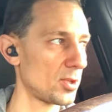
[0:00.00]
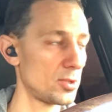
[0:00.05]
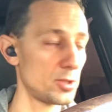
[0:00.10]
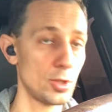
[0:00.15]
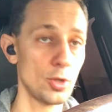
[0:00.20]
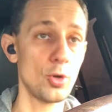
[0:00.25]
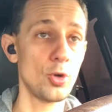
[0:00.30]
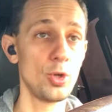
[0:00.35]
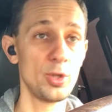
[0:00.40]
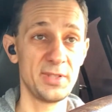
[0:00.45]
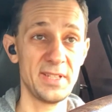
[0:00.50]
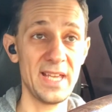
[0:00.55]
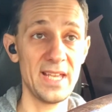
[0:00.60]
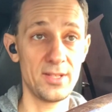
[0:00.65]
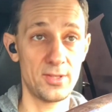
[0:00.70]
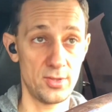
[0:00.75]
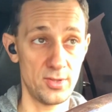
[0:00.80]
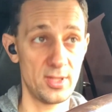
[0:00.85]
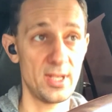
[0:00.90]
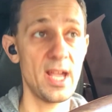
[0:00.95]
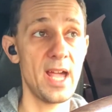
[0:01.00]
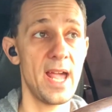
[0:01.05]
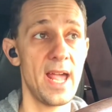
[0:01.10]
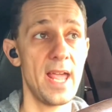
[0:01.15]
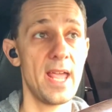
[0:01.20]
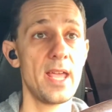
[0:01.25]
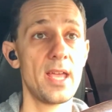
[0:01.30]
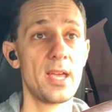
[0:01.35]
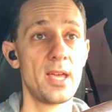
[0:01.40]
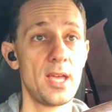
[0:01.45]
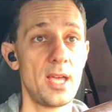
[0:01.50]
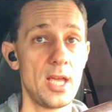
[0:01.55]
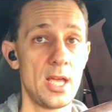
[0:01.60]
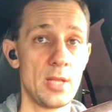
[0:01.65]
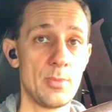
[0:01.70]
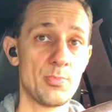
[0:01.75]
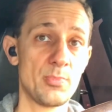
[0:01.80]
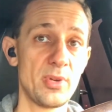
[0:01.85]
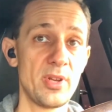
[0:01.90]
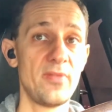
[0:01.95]
the whole day today
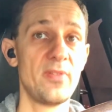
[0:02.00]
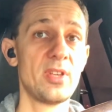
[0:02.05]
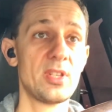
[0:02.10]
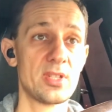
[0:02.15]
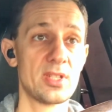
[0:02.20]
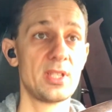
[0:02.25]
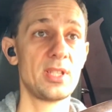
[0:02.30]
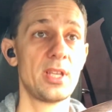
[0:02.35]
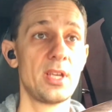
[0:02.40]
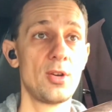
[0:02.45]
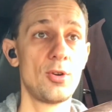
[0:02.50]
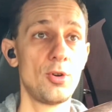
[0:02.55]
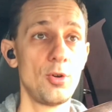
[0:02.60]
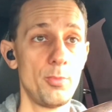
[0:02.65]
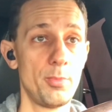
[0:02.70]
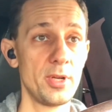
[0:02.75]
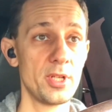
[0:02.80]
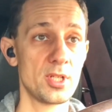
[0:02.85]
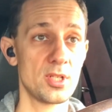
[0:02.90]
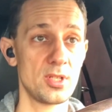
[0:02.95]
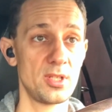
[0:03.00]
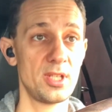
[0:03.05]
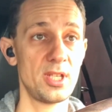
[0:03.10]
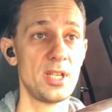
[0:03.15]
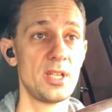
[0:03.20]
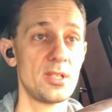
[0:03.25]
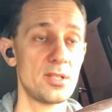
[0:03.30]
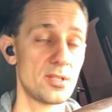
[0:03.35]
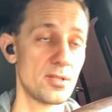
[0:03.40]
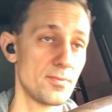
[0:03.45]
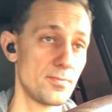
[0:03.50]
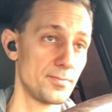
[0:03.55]
and previously a whole bunch of days.